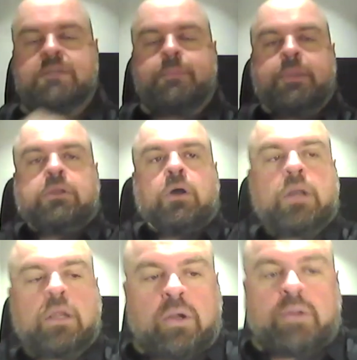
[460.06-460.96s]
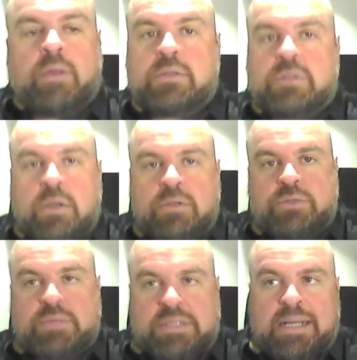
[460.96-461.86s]
to build on a lot of
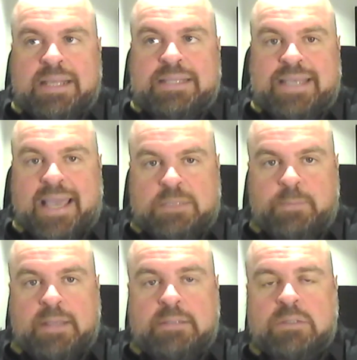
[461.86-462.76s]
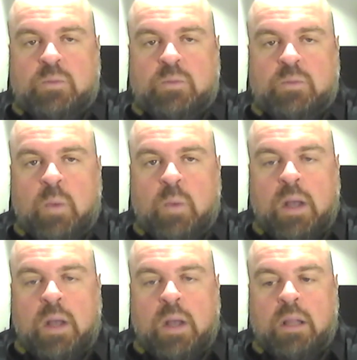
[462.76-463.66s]
those resiliency aspects as well.
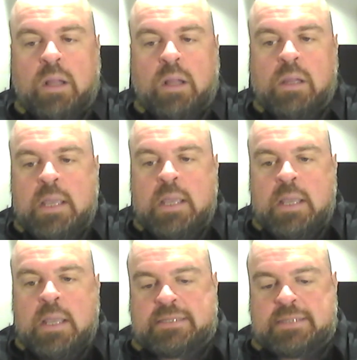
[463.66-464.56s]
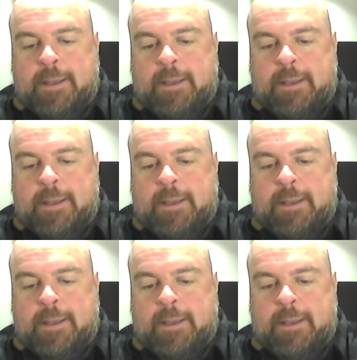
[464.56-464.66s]
So it's